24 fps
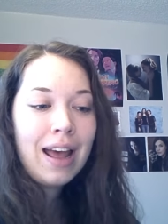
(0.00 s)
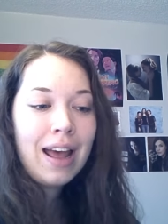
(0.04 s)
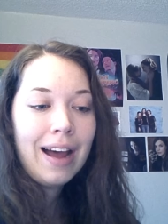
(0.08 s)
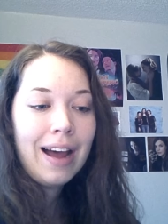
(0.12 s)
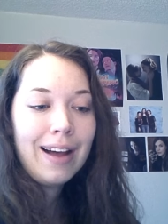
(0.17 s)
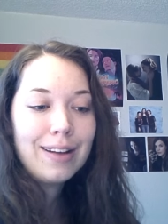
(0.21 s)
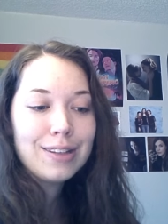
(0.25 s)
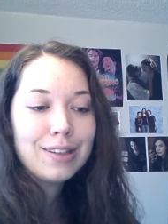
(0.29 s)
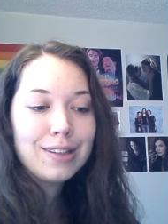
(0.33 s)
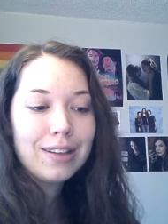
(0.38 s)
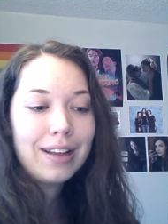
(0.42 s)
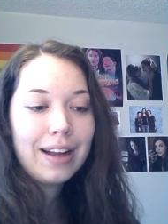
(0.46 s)
I
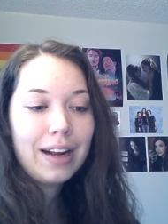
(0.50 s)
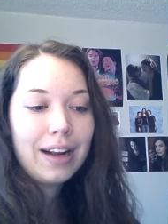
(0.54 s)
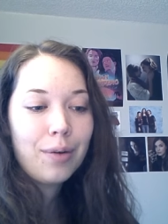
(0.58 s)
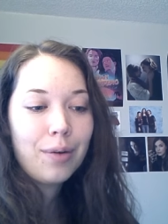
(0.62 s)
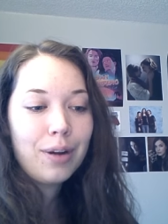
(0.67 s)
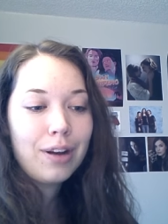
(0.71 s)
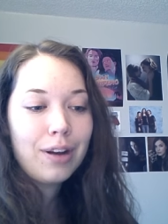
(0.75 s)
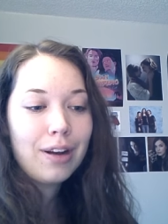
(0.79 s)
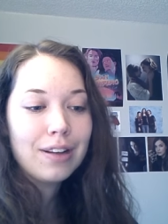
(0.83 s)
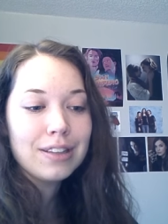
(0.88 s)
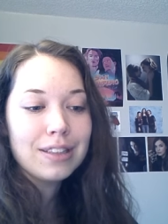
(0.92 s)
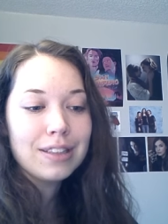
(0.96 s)
also like how we
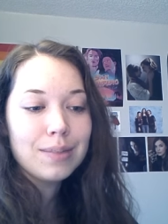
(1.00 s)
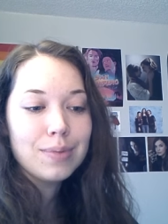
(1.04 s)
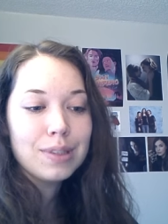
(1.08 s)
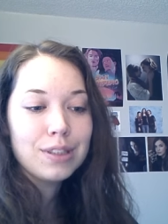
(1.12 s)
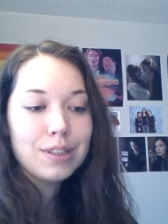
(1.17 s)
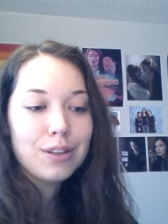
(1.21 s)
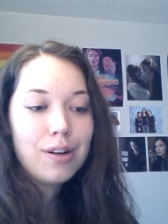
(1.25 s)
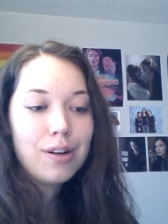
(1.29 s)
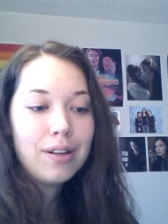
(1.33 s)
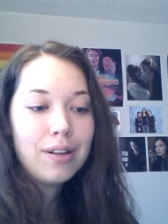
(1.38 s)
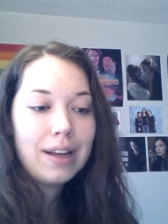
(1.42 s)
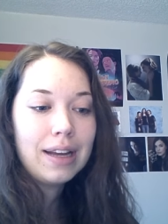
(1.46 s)
got some
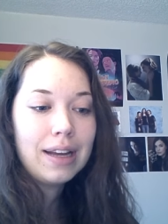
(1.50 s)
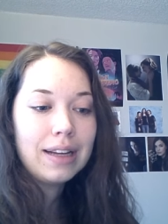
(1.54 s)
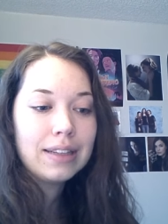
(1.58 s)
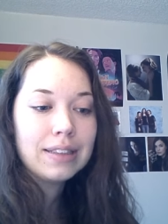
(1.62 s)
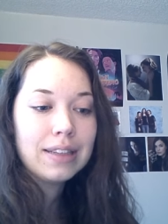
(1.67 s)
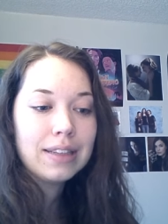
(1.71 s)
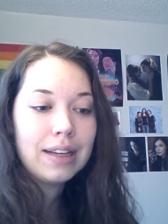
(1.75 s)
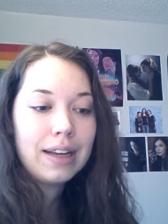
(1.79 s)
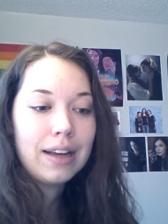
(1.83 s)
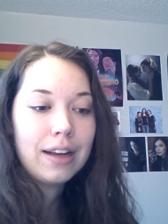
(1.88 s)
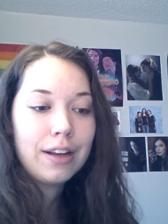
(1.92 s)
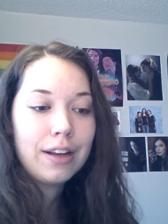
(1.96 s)
Starlight
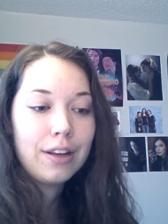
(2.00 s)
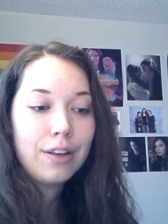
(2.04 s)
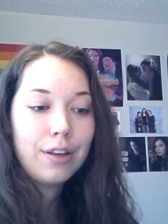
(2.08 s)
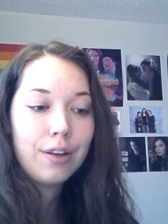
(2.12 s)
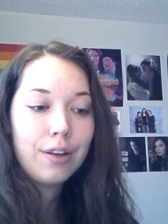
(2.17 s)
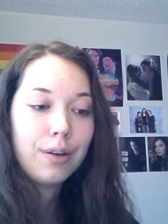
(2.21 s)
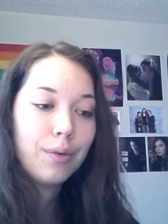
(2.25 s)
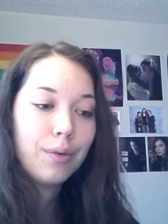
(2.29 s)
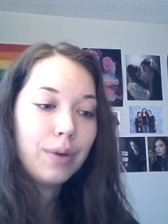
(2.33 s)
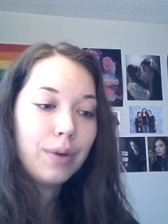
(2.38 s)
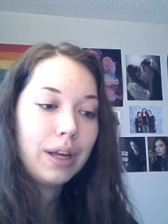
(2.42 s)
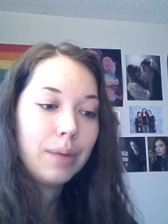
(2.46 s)
and
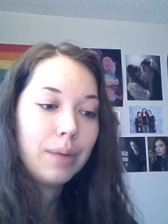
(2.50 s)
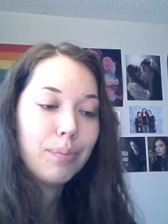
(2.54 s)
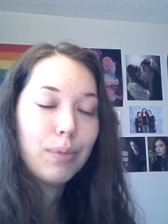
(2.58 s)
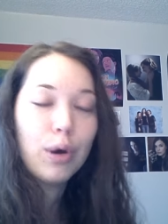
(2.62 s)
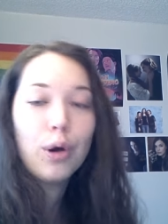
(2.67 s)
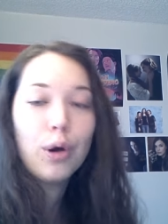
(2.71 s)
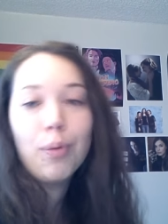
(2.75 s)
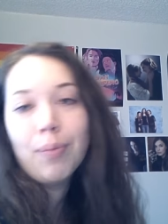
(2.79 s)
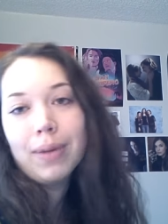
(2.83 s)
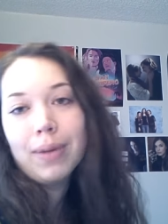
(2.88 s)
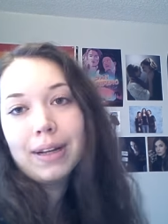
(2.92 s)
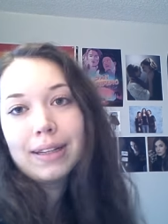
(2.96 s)
Hughie
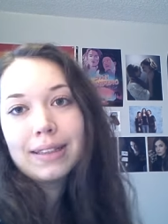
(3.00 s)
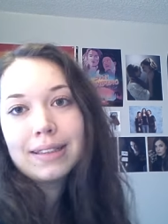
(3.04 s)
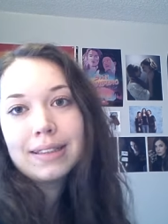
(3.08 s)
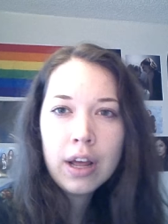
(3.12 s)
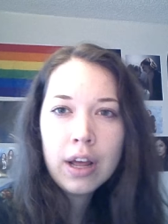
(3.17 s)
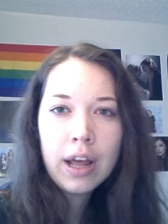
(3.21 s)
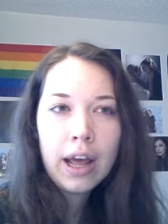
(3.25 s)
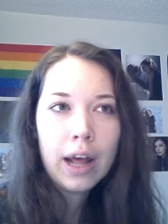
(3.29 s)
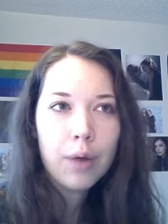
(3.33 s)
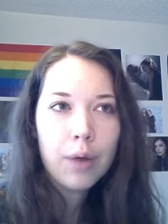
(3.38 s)
moments.